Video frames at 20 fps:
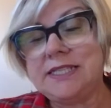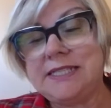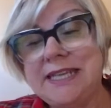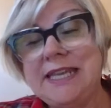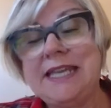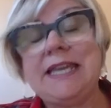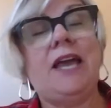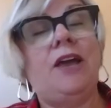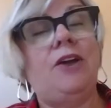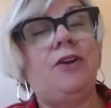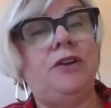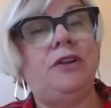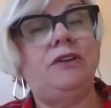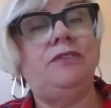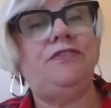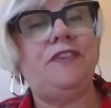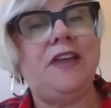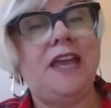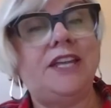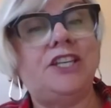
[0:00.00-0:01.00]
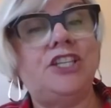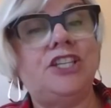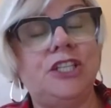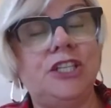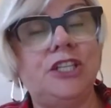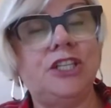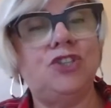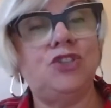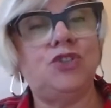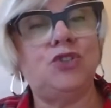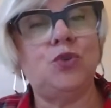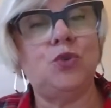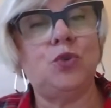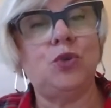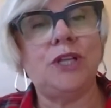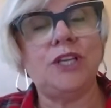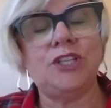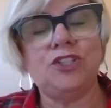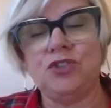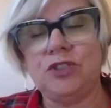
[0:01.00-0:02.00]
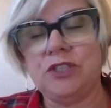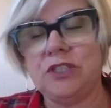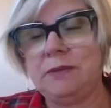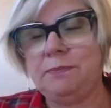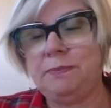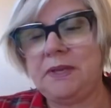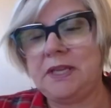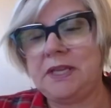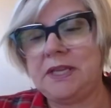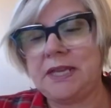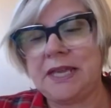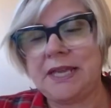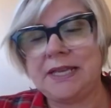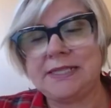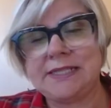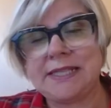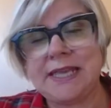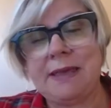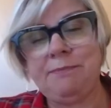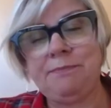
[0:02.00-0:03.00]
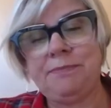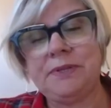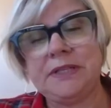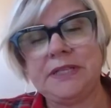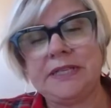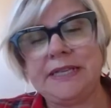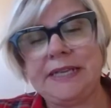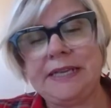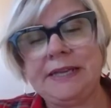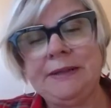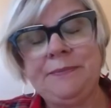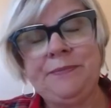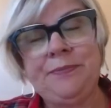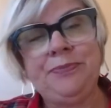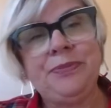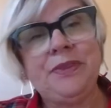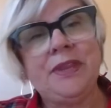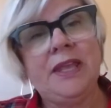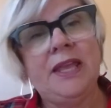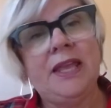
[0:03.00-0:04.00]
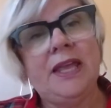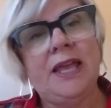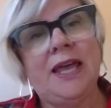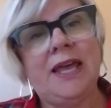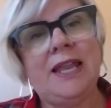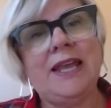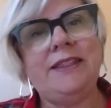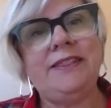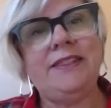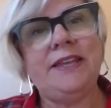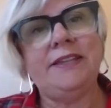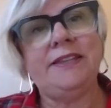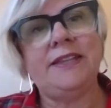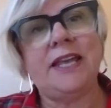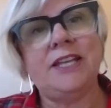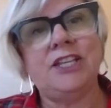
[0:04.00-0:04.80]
date our infection control has really been exemplary. And I think